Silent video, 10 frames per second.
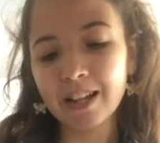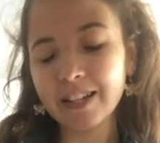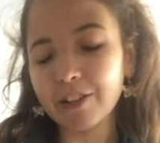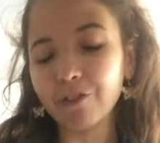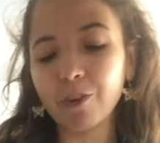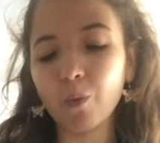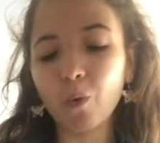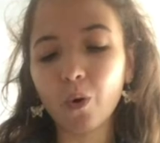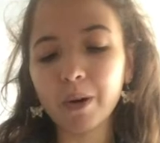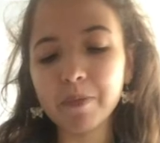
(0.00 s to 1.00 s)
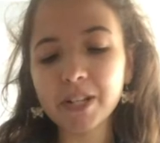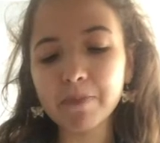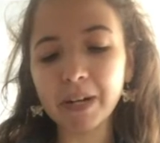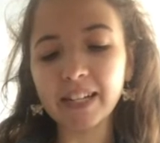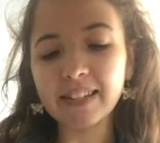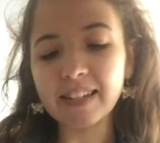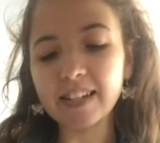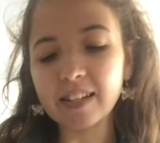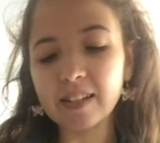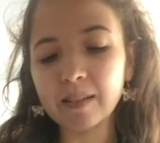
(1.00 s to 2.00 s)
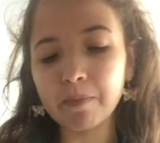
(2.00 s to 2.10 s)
different warm spices,